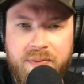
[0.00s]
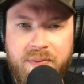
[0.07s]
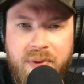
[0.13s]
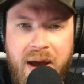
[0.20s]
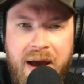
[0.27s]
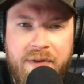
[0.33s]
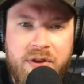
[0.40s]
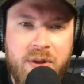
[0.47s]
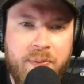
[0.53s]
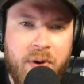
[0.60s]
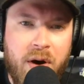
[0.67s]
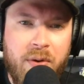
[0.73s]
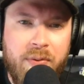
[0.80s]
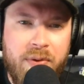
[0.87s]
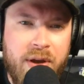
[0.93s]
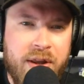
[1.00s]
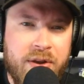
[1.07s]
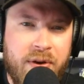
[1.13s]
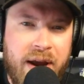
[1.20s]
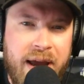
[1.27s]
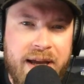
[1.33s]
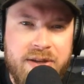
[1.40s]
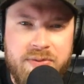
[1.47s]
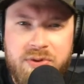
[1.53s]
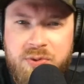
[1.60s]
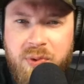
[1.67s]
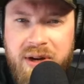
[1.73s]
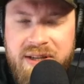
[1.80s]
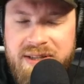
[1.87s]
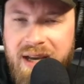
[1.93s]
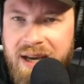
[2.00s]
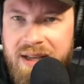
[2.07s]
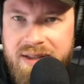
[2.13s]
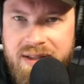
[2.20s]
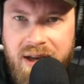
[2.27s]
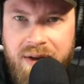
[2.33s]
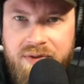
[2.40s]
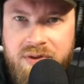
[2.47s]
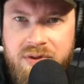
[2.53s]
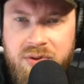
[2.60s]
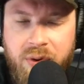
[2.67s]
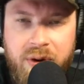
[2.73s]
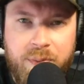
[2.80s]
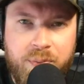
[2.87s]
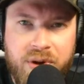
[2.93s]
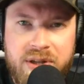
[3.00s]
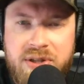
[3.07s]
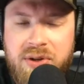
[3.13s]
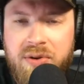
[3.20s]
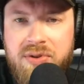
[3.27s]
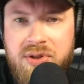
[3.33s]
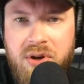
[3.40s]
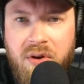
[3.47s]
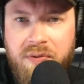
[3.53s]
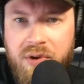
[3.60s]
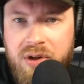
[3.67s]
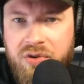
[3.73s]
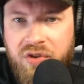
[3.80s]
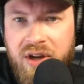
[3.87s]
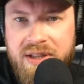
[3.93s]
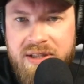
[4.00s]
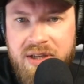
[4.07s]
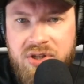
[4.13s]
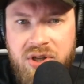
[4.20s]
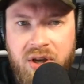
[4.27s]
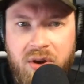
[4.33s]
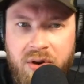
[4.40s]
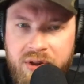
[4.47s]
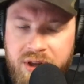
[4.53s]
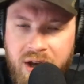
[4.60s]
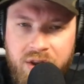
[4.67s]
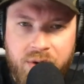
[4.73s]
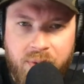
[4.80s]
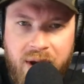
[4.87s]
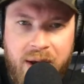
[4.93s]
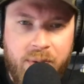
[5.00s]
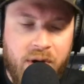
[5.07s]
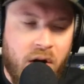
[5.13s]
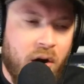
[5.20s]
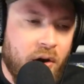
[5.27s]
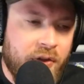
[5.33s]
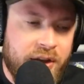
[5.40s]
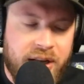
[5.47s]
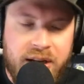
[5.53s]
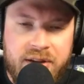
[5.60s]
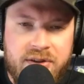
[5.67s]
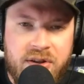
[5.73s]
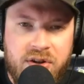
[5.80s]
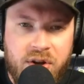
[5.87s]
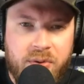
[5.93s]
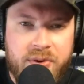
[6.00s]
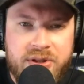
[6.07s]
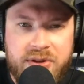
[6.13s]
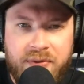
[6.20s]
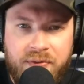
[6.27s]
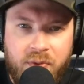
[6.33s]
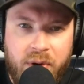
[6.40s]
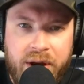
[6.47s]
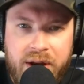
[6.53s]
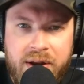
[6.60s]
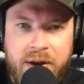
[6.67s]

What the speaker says: having the ball in their hands with 20 seconds left. Torian Prince turns it over in transition going the other way when all they needed to do is avoid